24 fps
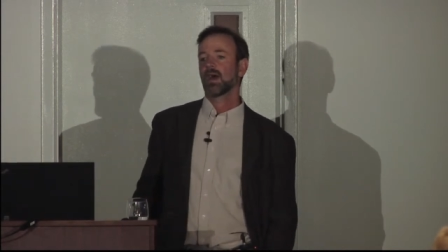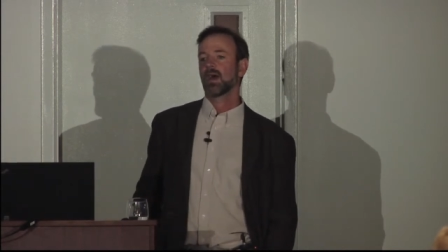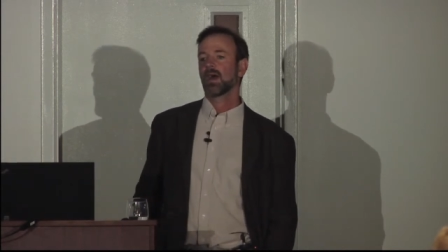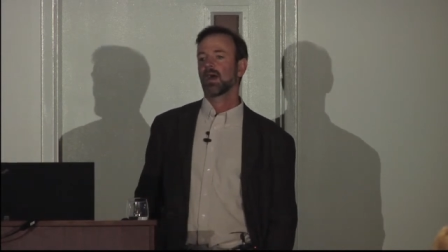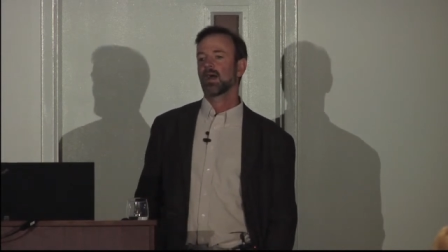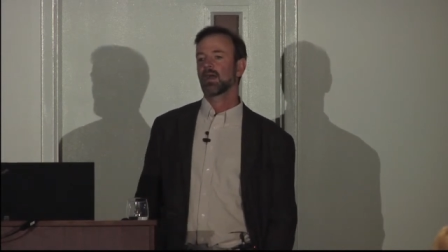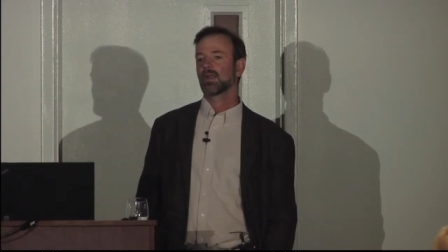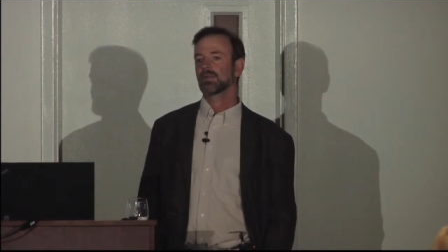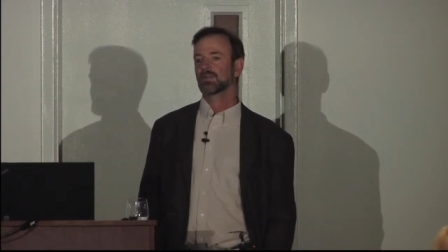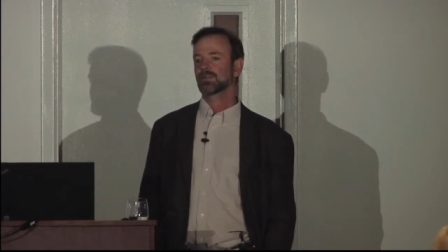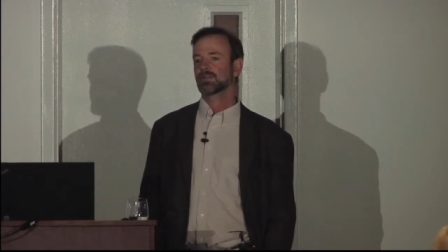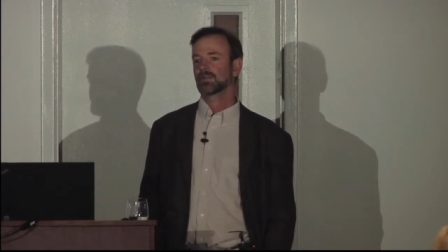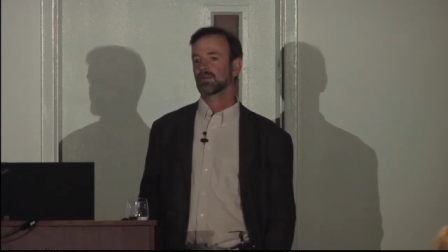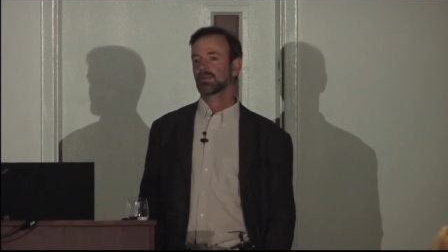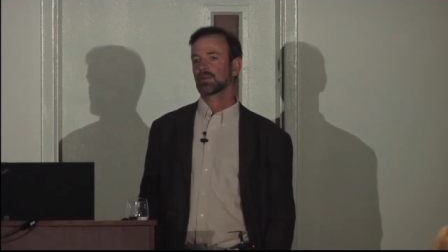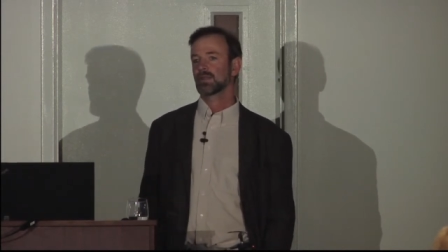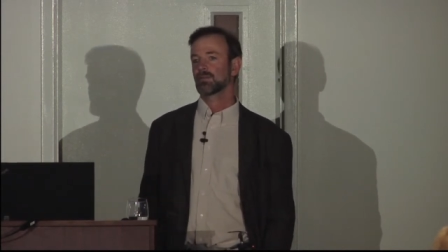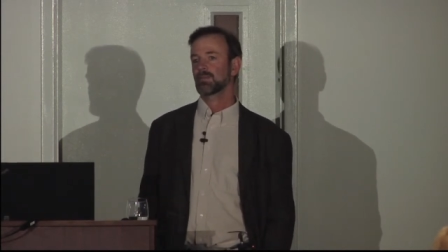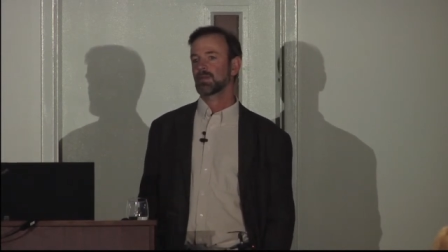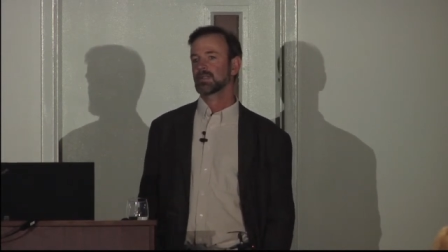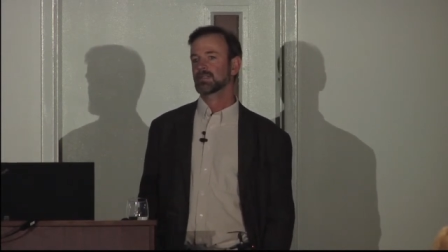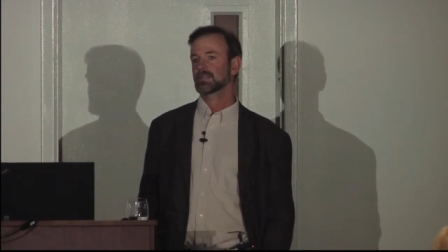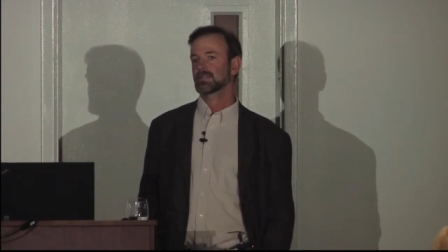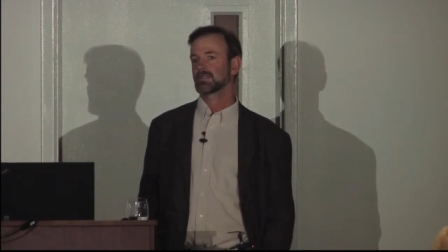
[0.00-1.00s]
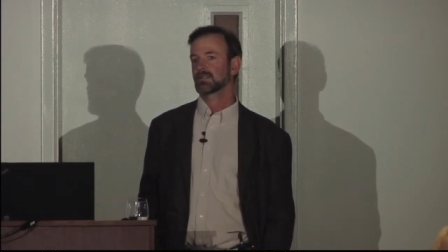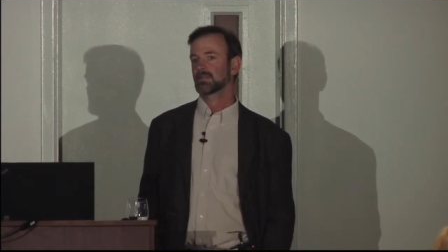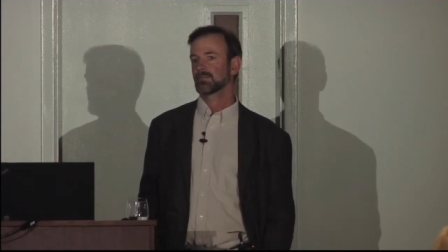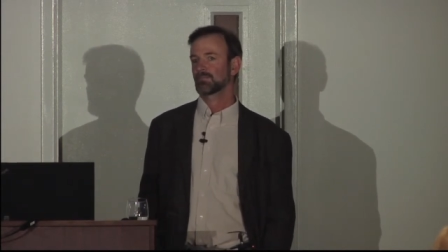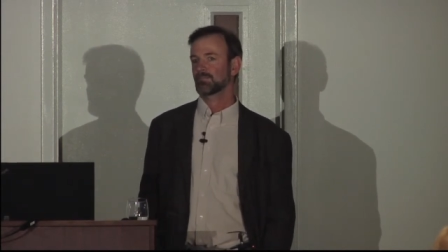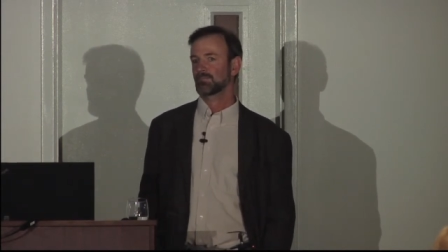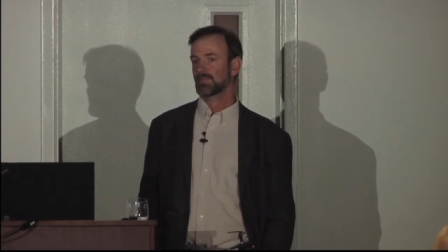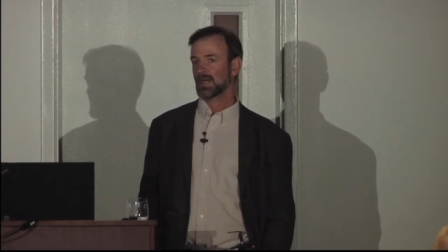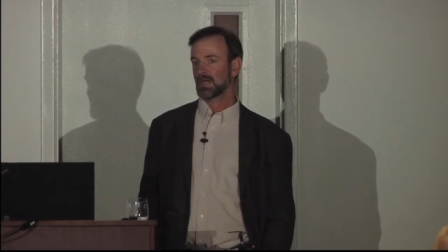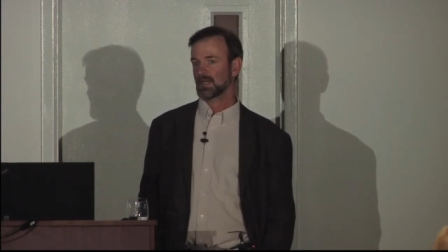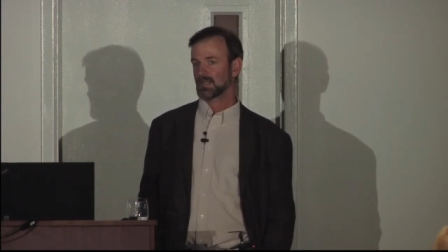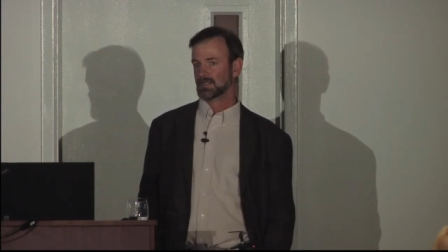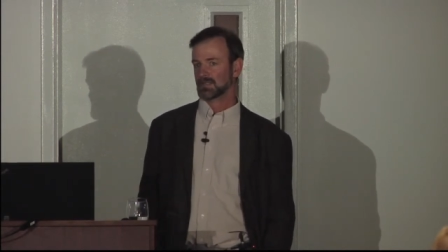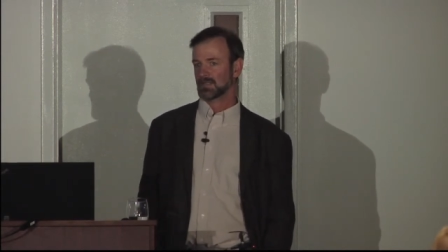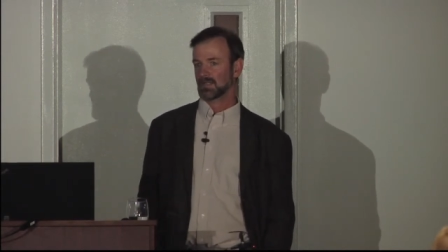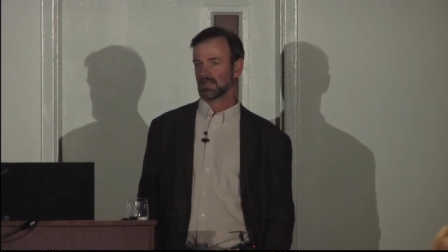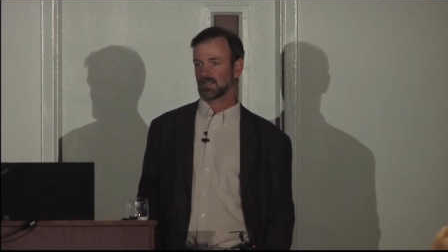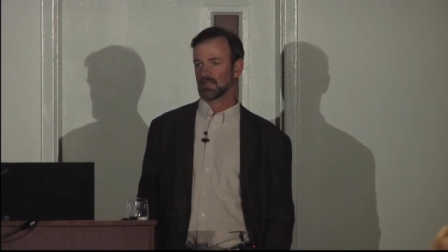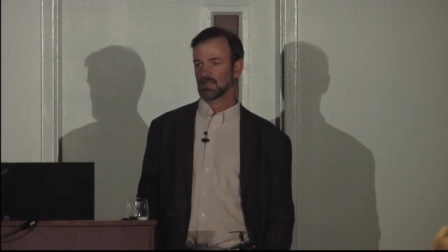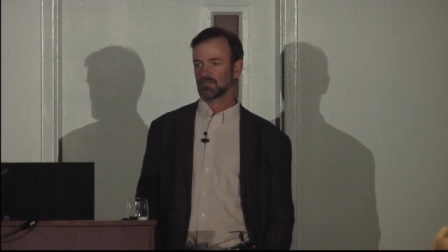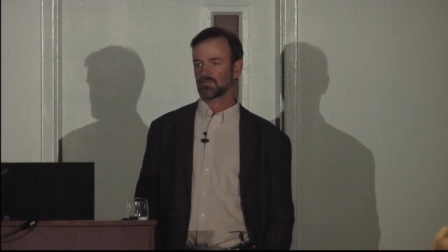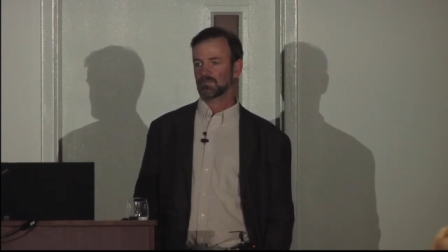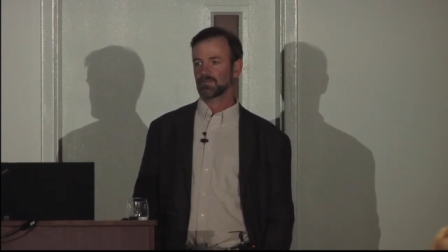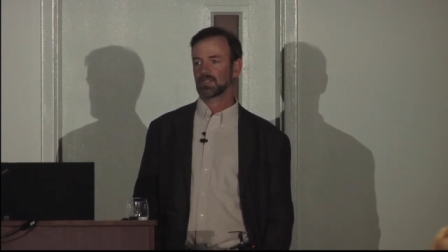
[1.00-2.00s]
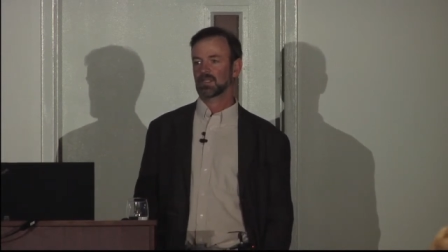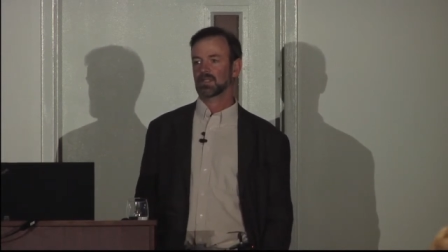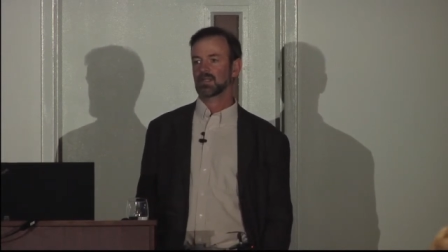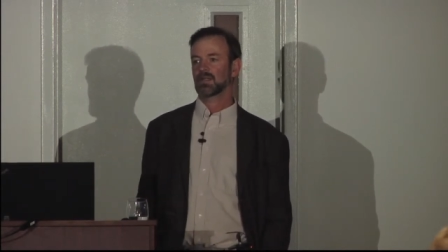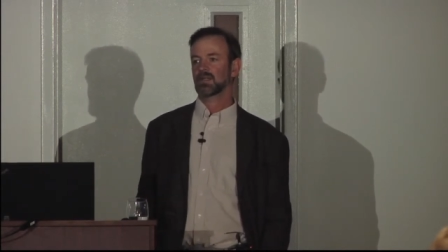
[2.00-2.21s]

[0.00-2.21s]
And so they basically, the Pakistan government